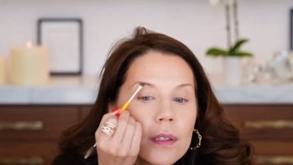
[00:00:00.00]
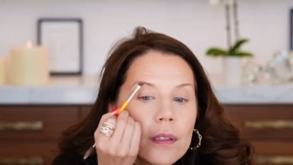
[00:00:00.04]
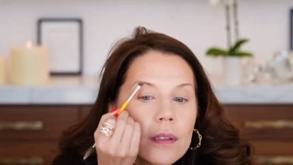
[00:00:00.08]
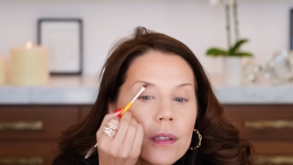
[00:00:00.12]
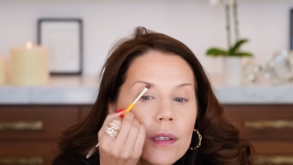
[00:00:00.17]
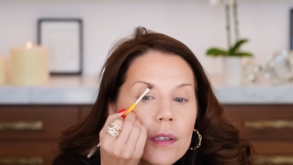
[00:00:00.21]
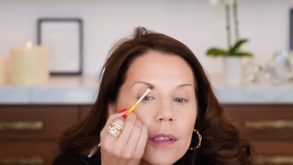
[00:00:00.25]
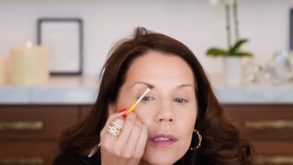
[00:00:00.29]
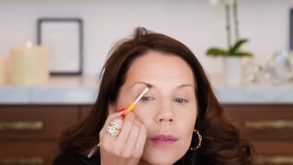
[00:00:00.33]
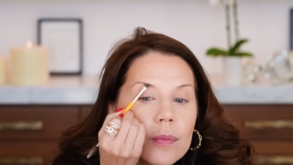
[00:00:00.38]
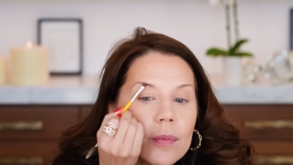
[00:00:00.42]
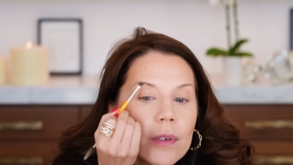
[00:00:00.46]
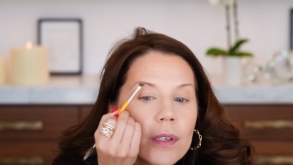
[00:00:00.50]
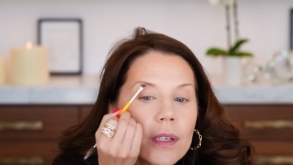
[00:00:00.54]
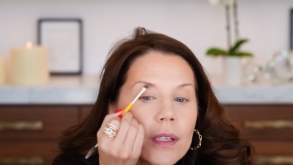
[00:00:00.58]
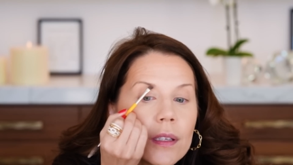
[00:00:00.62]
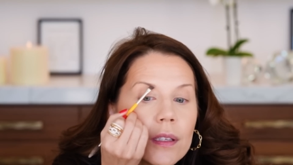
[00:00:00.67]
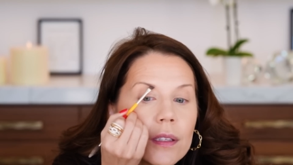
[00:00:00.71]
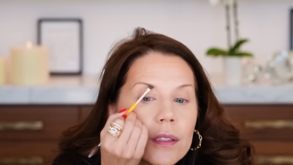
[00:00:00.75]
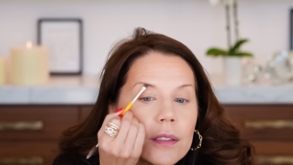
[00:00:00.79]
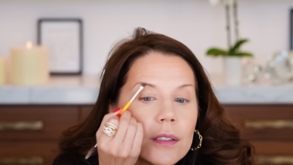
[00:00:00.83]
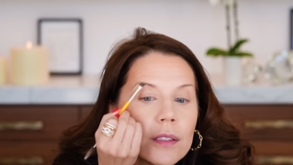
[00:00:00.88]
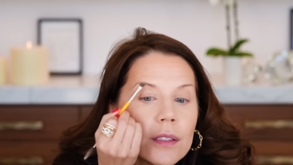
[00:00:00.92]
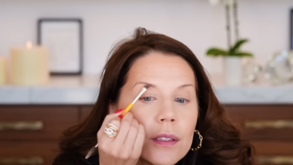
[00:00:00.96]
The glitter is pretty
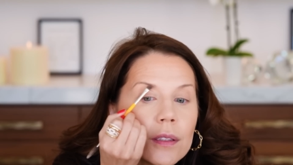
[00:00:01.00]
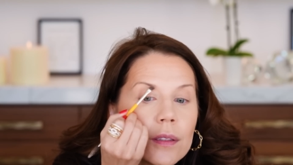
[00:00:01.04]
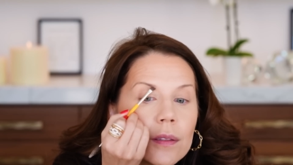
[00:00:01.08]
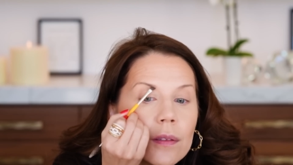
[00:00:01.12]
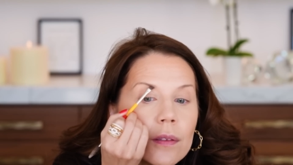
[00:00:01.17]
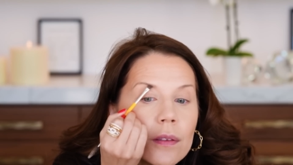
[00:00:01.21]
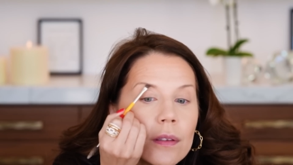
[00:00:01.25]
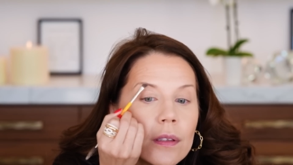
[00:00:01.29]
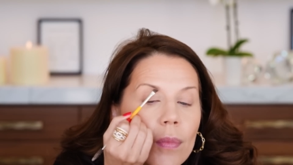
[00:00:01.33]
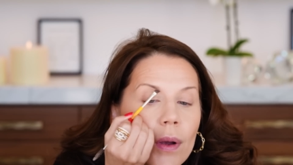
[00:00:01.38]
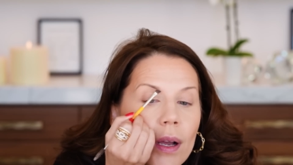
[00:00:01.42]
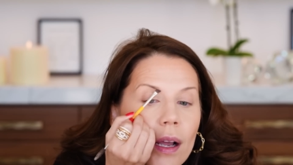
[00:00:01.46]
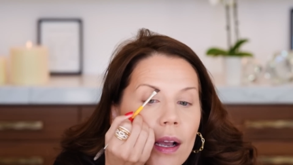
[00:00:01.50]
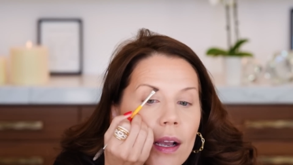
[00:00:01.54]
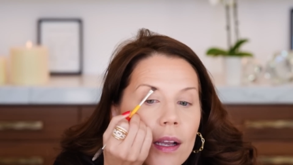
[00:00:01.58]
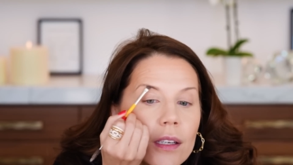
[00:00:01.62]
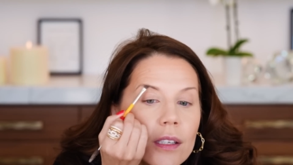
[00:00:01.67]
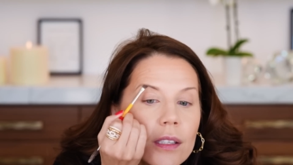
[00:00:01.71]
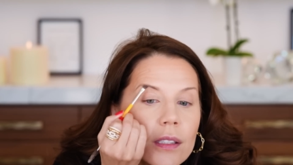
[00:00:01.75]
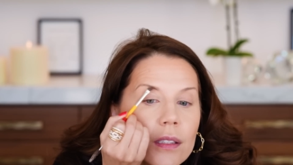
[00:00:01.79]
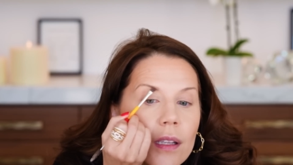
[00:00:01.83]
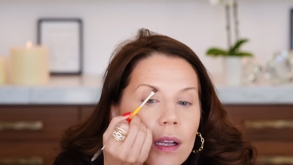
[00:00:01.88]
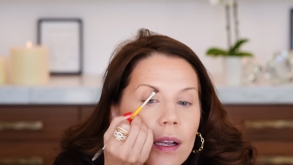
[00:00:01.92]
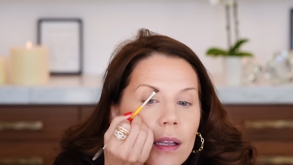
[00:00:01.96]
good too, but I
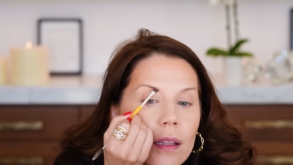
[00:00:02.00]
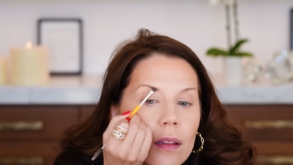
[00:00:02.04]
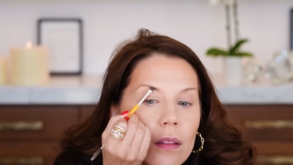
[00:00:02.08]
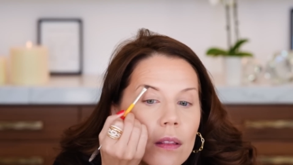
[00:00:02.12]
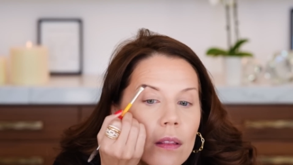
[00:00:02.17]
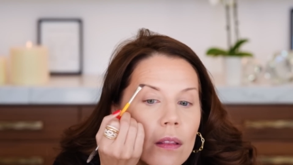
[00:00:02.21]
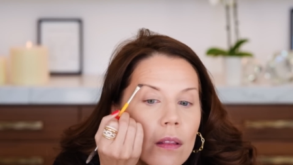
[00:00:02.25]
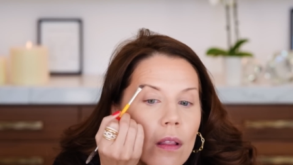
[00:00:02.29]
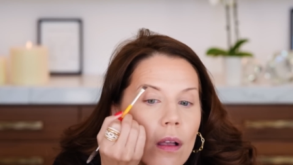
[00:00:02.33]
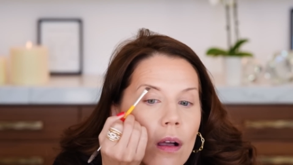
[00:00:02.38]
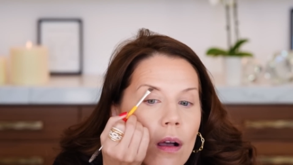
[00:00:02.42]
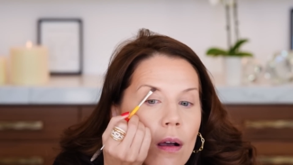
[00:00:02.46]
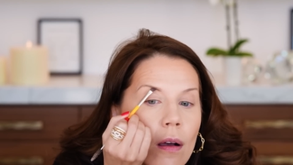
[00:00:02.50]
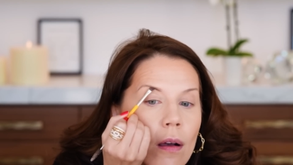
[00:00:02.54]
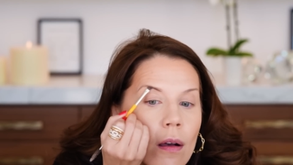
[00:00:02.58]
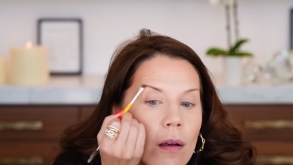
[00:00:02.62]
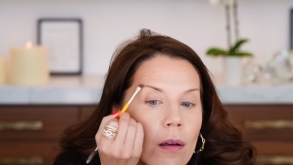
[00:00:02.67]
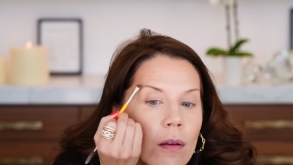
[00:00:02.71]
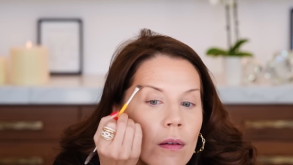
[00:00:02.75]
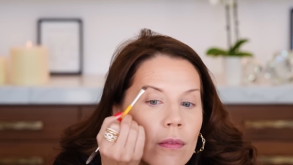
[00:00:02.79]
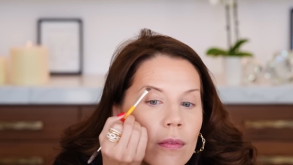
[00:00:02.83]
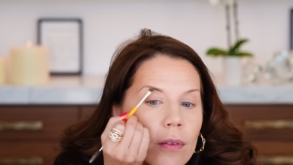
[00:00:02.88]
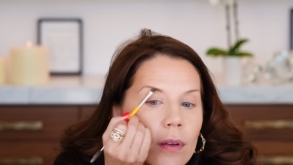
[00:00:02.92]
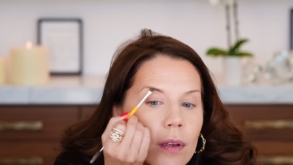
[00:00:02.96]
just, I
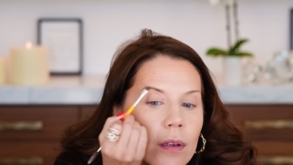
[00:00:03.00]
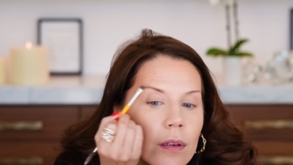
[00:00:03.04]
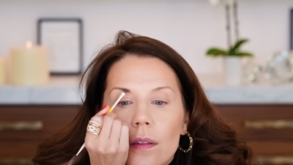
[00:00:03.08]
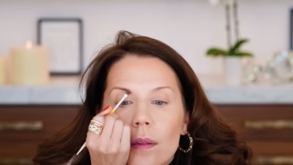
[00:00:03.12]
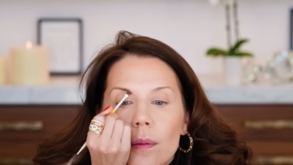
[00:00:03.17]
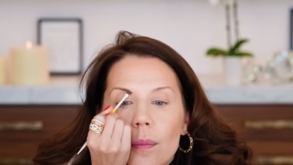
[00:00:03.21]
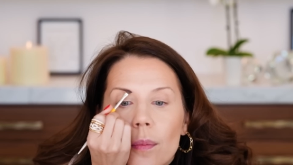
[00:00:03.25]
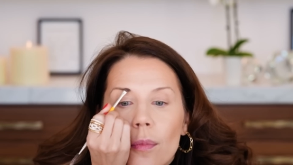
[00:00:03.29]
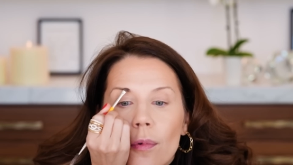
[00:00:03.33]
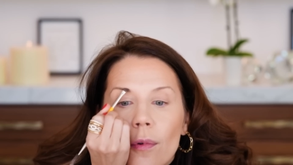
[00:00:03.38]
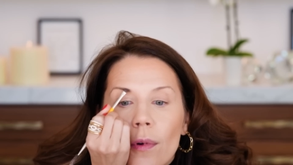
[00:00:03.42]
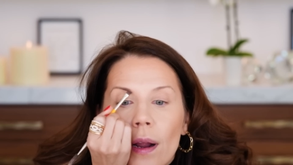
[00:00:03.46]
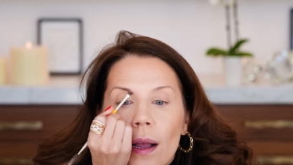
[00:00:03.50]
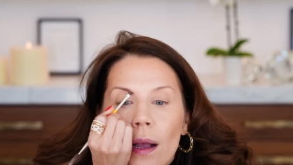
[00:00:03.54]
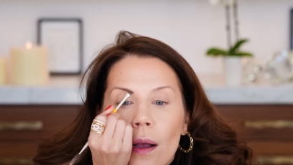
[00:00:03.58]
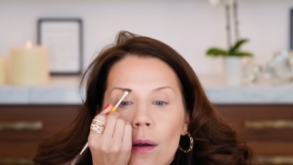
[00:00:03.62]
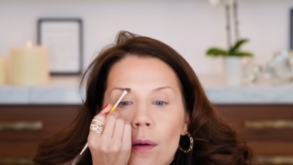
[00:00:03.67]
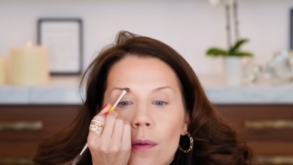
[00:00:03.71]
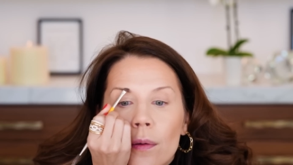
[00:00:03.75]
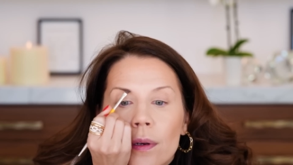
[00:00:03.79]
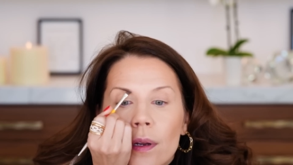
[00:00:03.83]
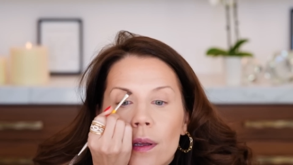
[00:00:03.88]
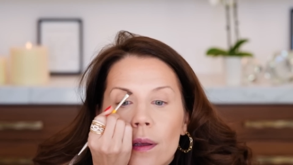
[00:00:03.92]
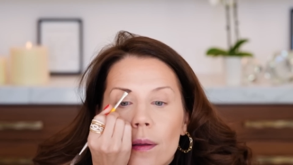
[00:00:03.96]
love the
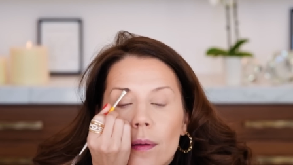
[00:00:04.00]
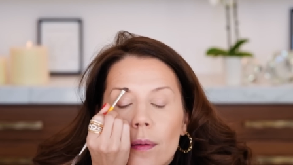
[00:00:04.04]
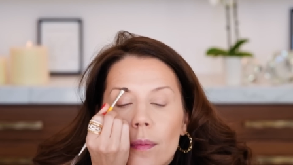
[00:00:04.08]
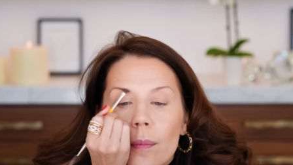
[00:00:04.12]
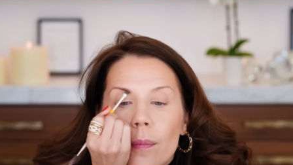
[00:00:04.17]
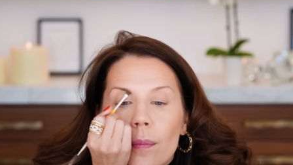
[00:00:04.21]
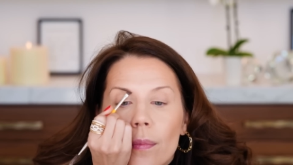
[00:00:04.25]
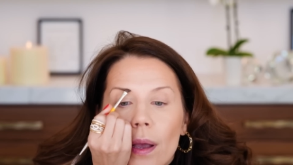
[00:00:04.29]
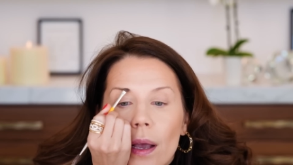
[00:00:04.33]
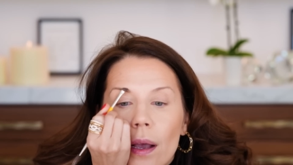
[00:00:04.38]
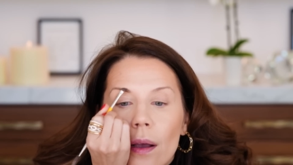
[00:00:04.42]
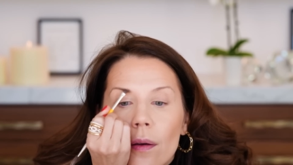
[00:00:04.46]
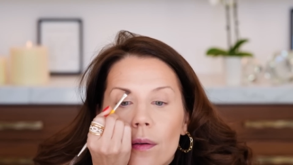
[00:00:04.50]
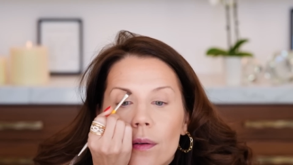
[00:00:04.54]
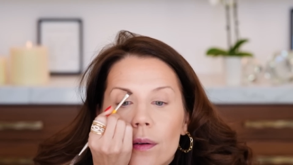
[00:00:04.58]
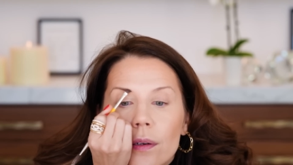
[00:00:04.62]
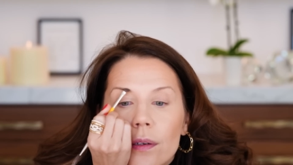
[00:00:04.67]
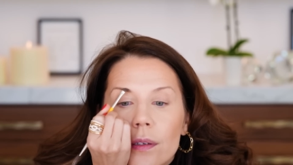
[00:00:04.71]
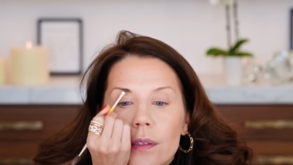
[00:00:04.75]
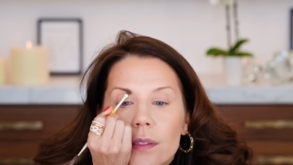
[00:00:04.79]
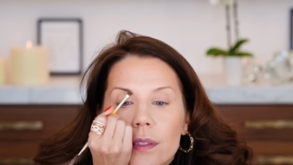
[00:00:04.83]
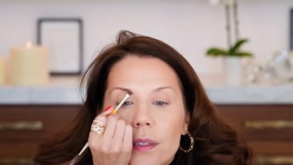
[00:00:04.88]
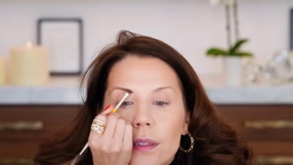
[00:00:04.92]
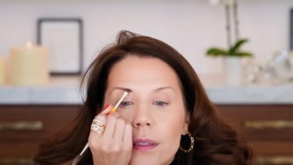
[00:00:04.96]
brown
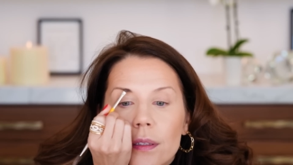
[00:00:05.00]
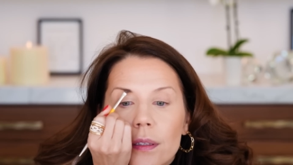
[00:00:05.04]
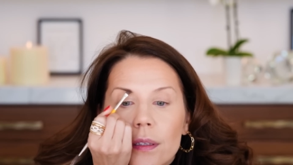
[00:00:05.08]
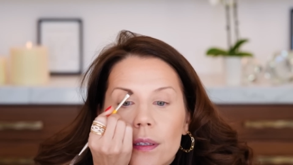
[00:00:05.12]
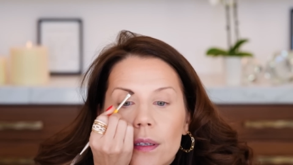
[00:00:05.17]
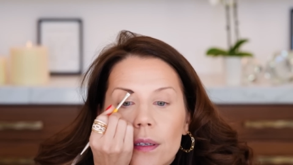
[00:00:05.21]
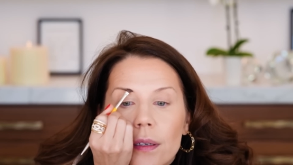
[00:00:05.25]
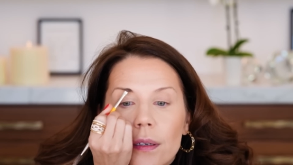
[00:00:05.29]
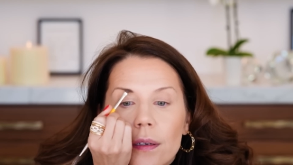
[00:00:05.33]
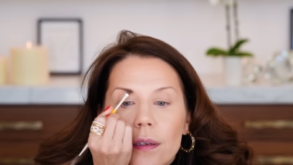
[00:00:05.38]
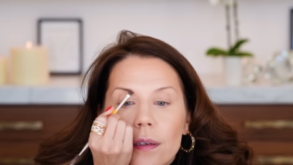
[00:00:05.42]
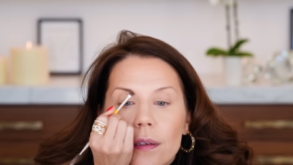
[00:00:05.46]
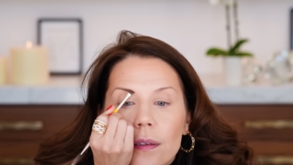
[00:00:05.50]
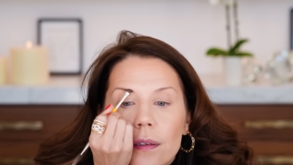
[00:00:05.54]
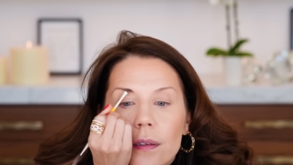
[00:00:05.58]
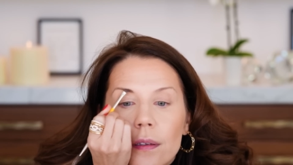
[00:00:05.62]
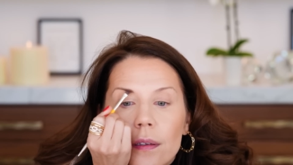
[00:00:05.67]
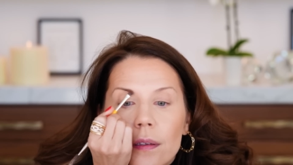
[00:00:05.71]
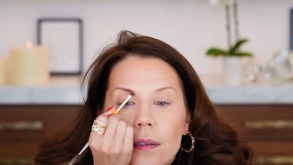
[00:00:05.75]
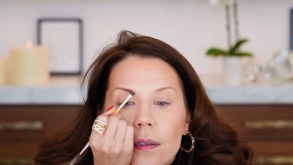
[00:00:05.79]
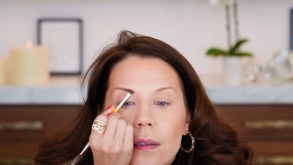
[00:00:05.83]
powders in here.